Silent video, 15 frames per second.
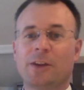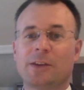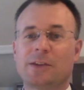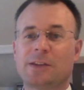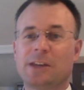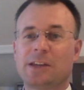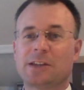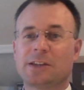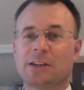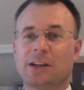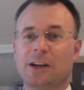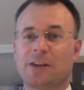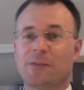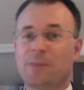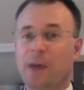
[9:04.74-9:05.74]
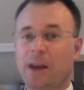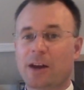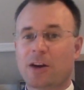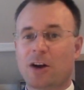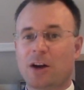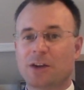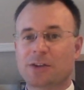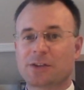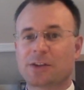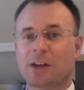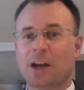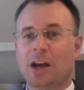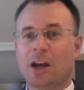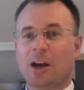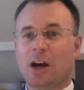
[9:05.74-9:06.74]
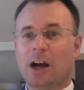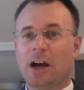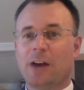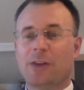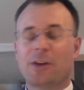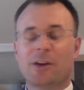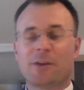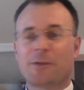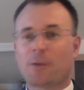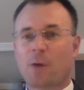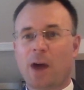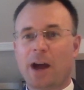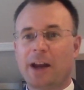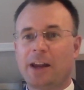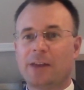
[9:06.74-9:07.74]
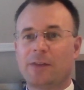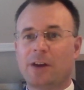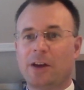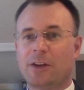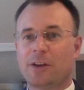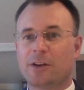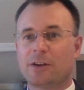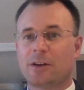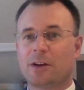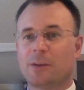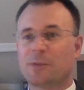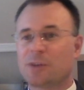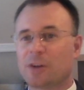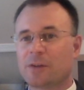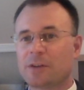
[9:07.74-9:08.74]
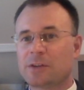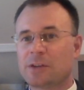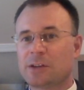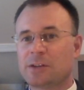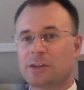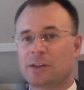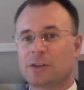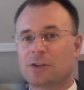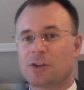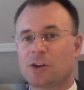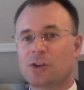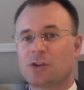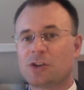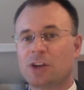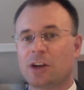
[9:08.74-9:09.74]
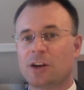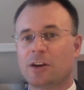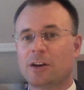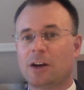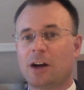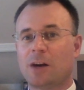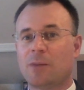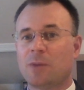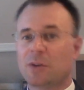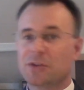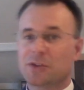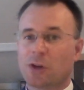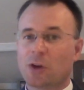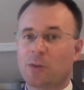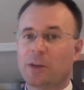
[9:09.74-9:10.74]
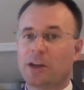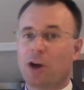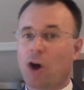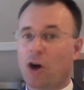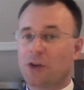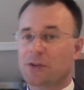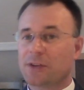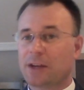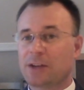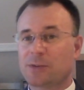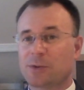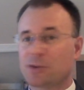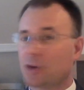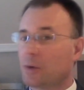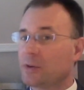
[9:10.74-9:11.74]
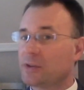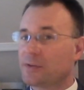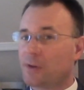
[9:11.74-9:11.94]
the season of Pentecost, there are a variety of other observances in the church year, most notably All Saints, which always